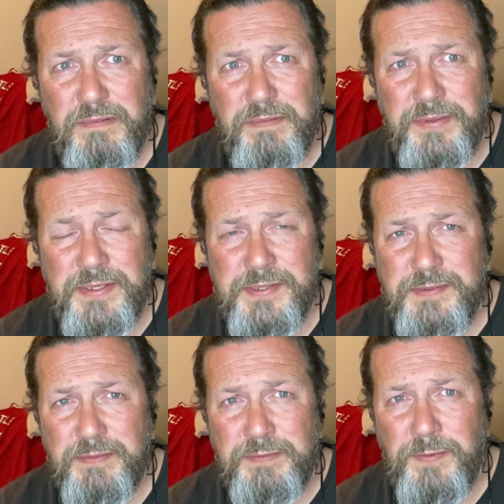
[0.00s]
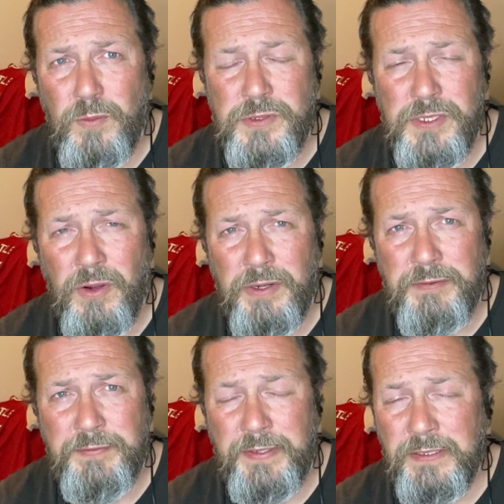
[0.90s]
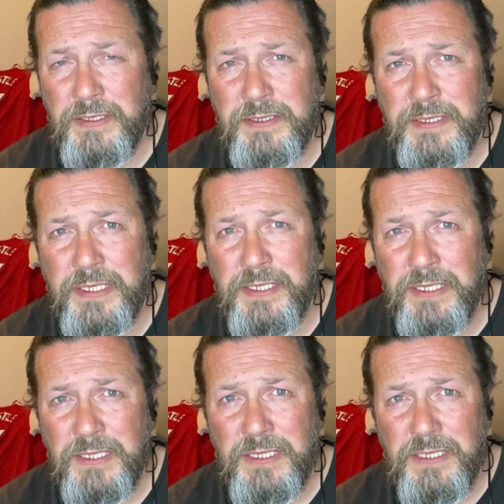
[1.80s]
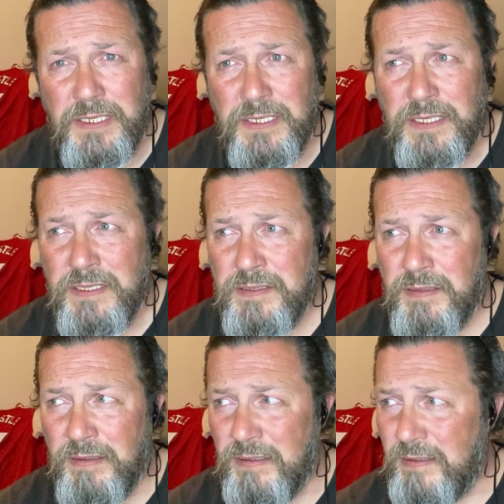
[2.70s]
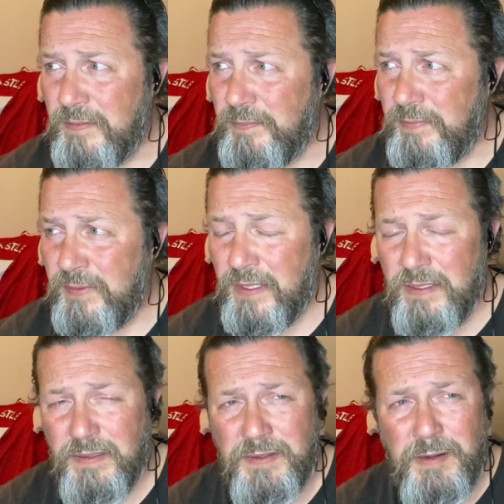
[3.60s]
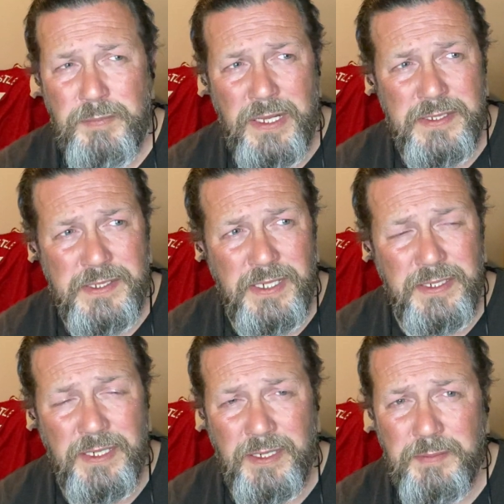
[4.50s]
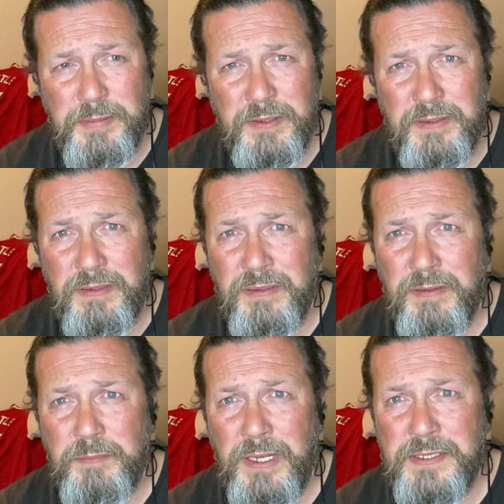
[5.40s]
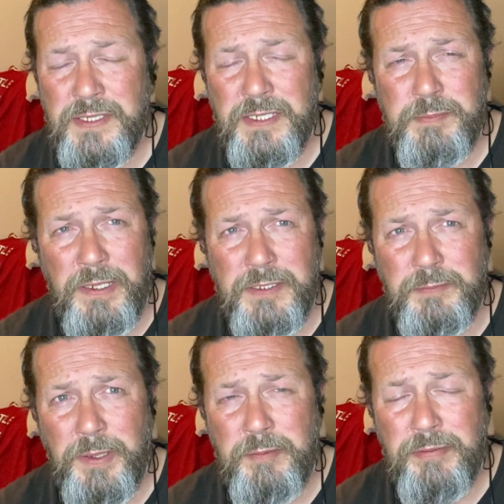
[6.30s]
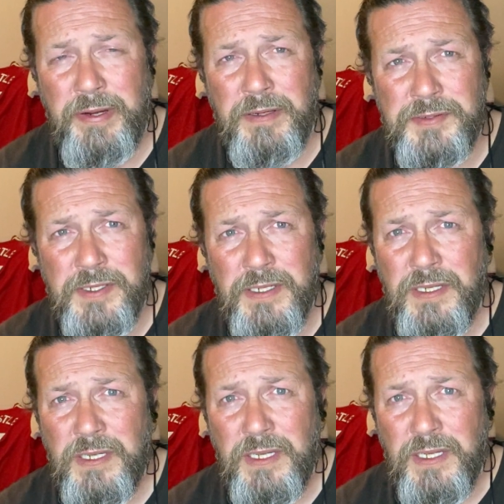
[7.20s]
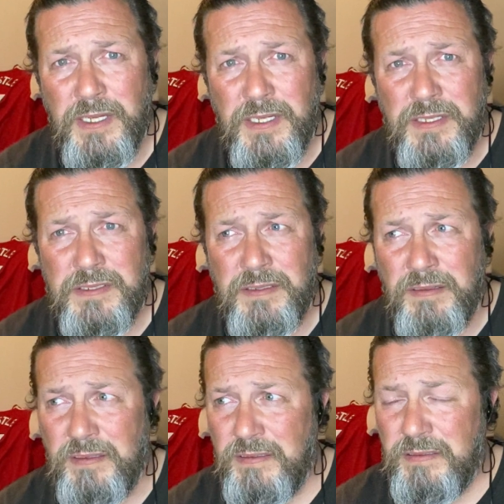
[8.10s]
This false nine thing that he did. It's like, I know Man City done it, but you look at Man City's players compared with ours, it's like